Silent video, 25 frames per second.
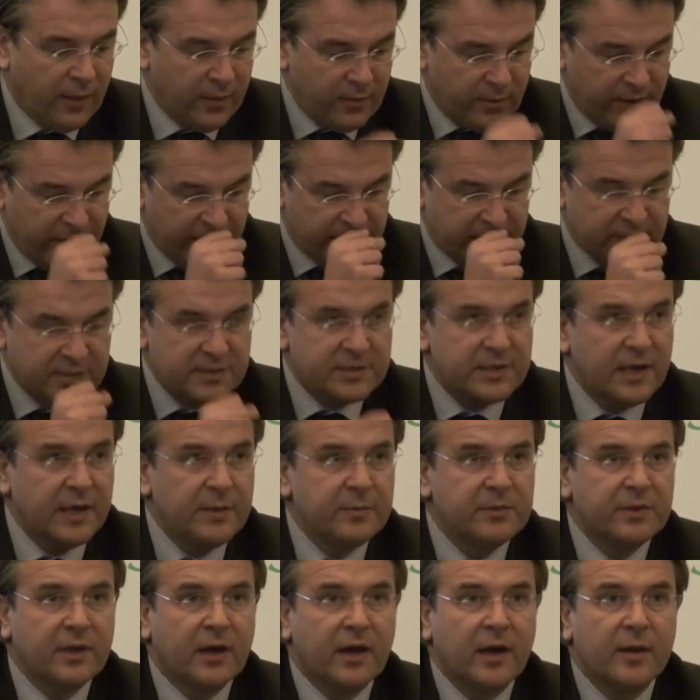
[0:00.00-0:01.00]
At the
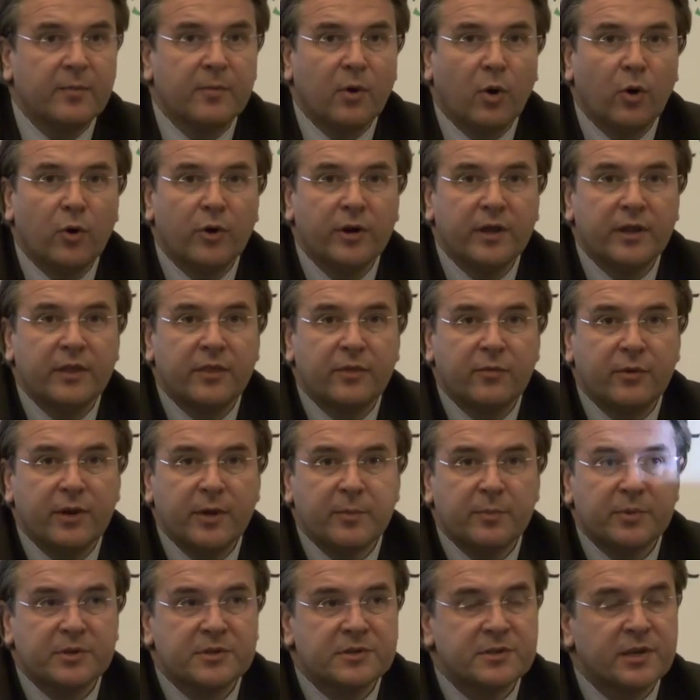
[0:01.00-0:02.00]
same time, only
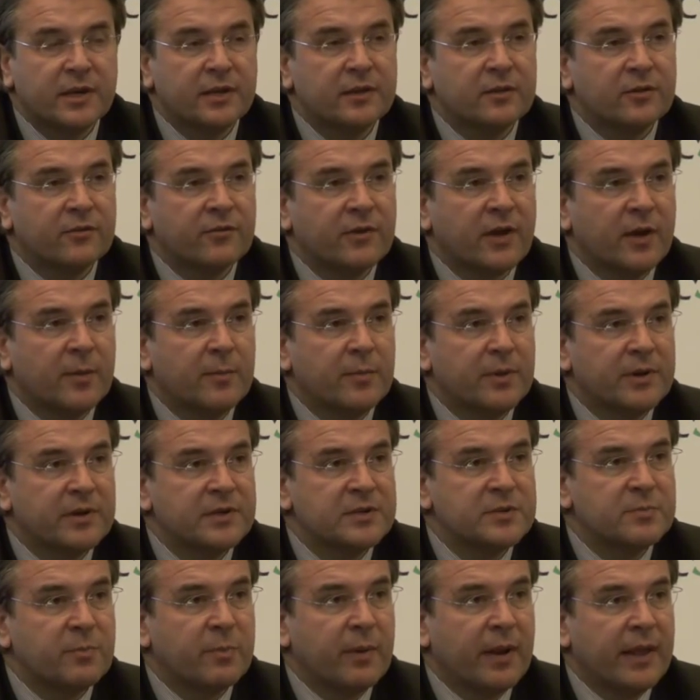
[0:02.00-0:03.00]
3% of
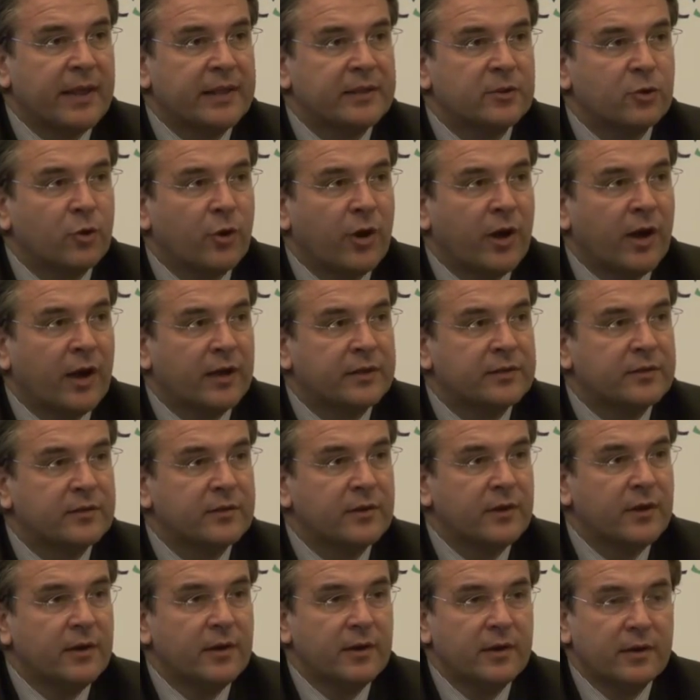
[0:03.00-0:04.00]
companies plan to cut
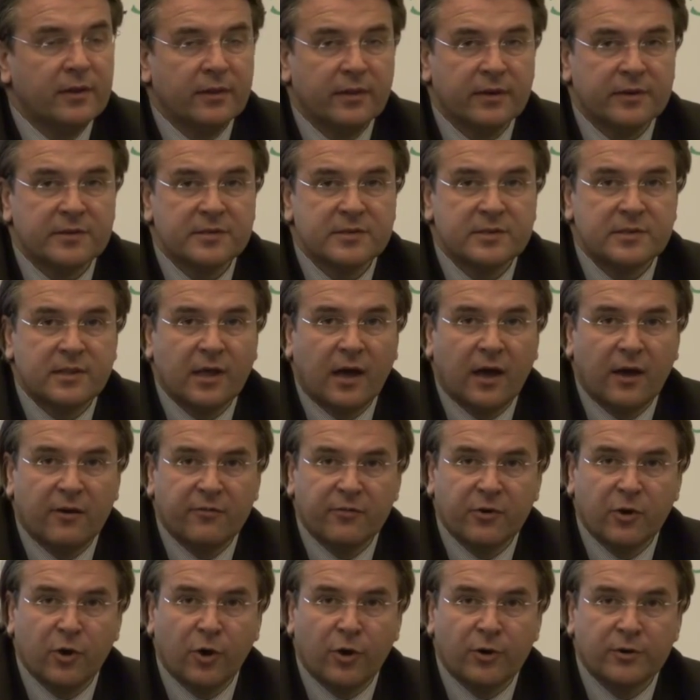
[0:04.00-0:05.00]
their
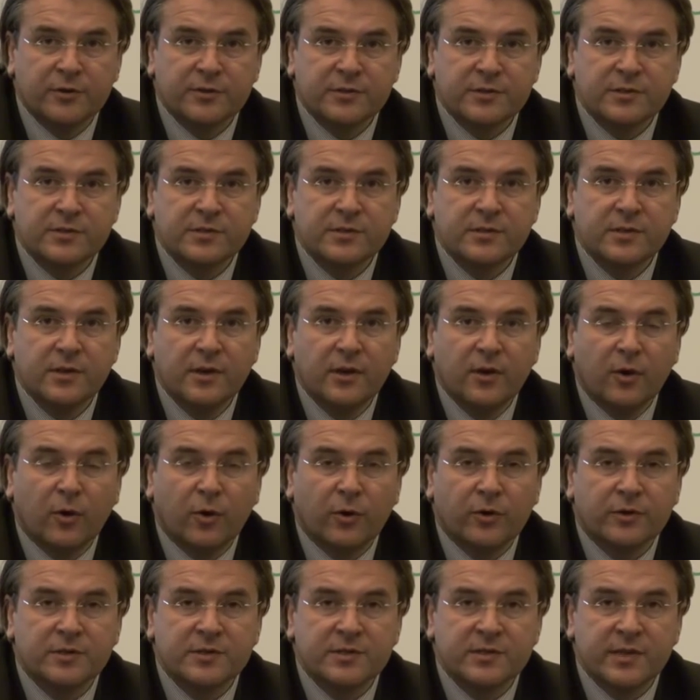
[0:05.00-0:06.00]
staff costs
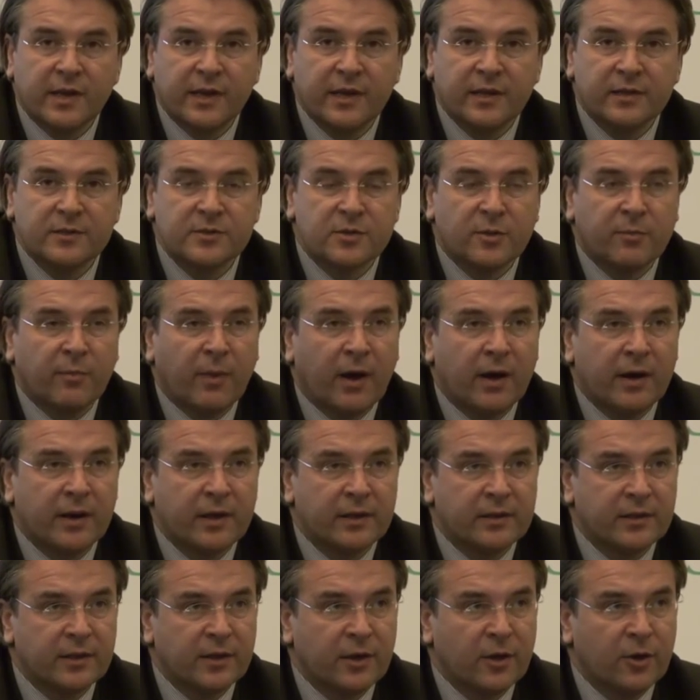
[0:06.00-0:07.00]
or sales or
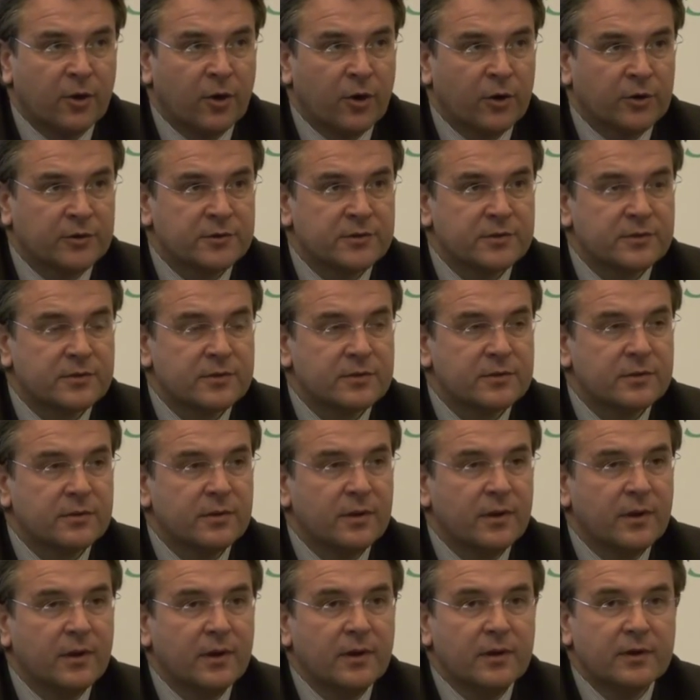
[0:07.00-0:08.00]
marketing costs.
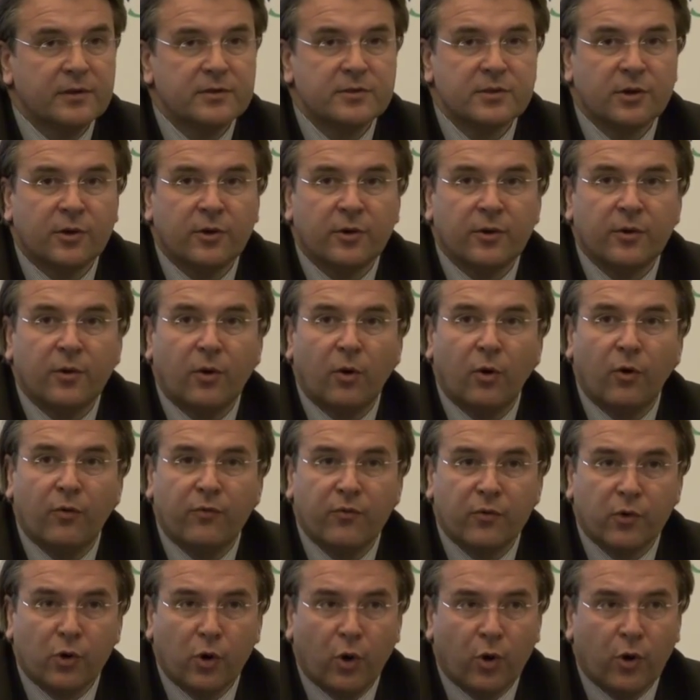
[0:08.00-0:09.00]
So
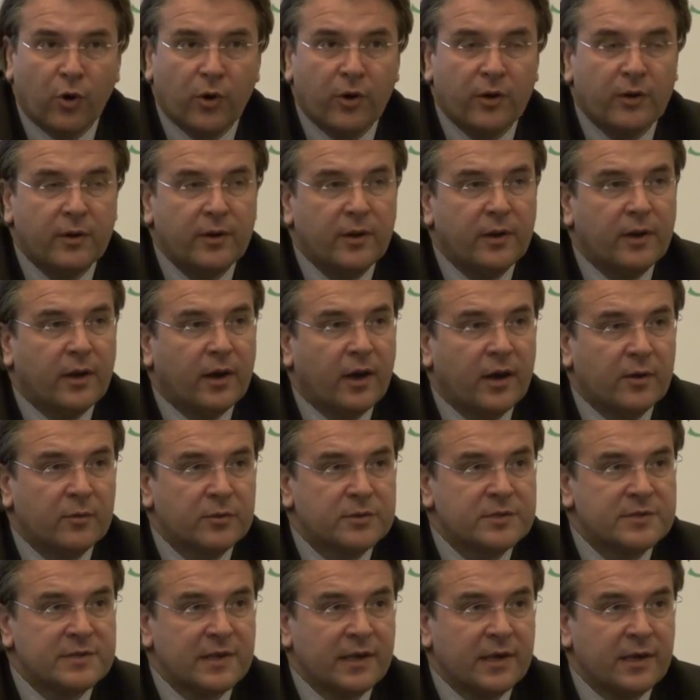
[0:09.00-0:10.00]
overall, I
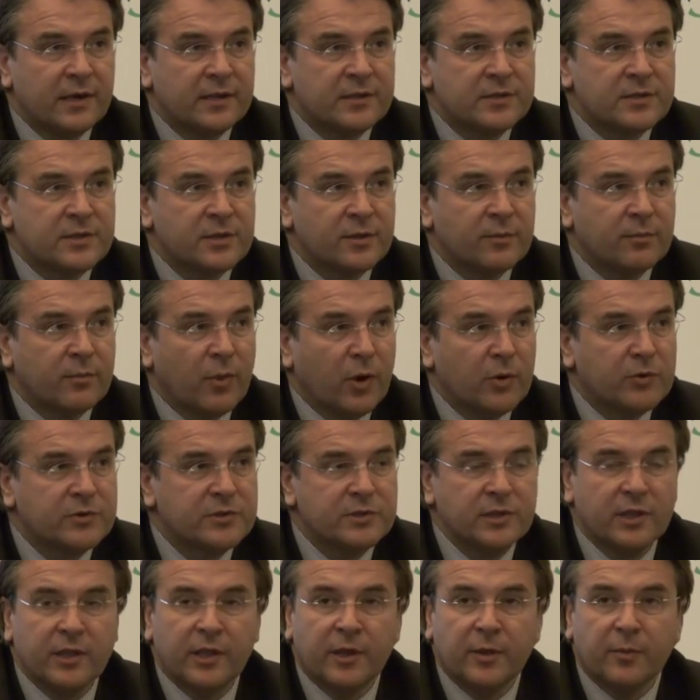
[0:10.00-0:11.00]
would say it's a
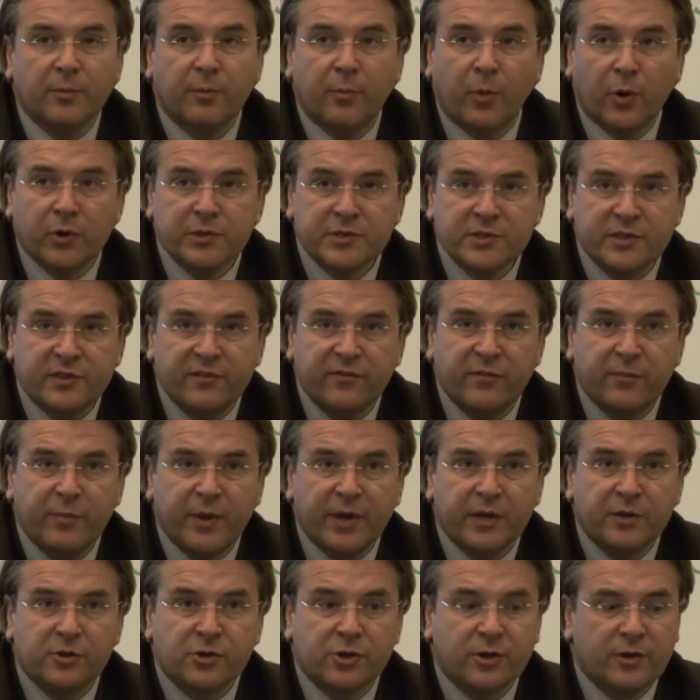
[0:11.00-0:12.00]
mostly positive
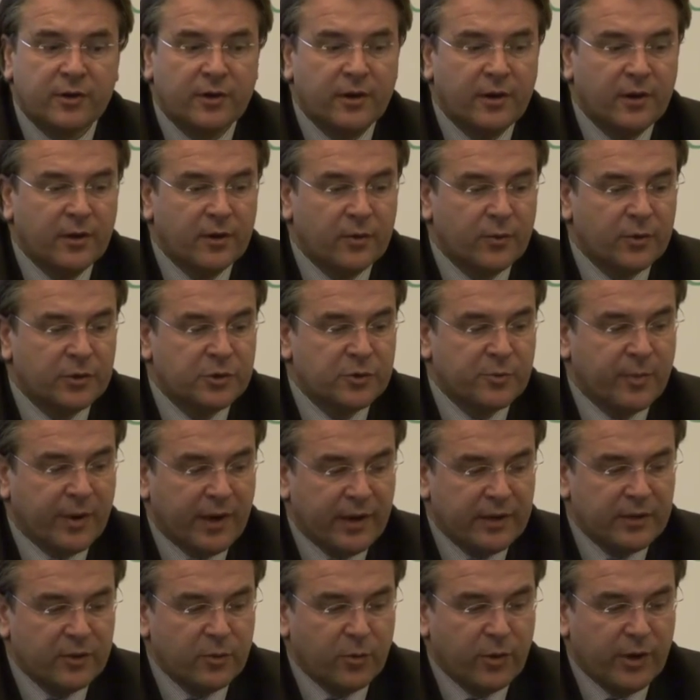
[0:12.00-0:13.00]
picture, which
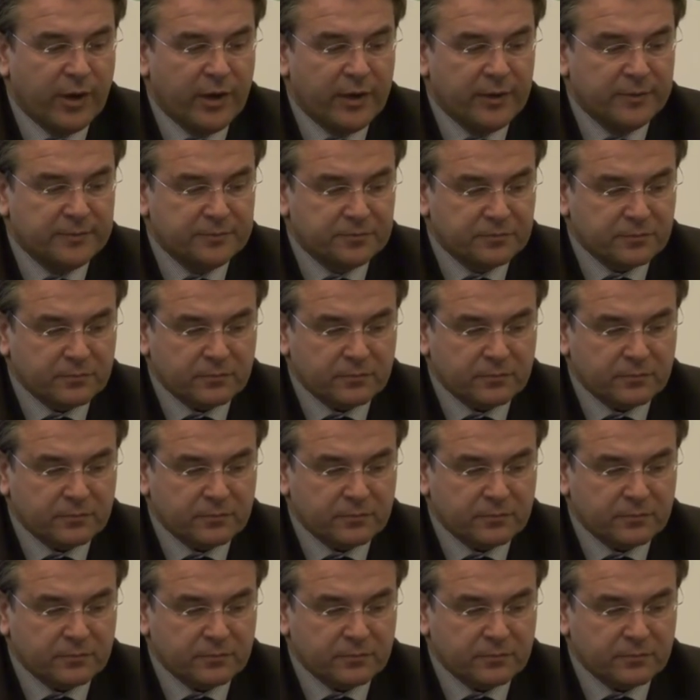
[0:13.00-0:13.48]
by the way,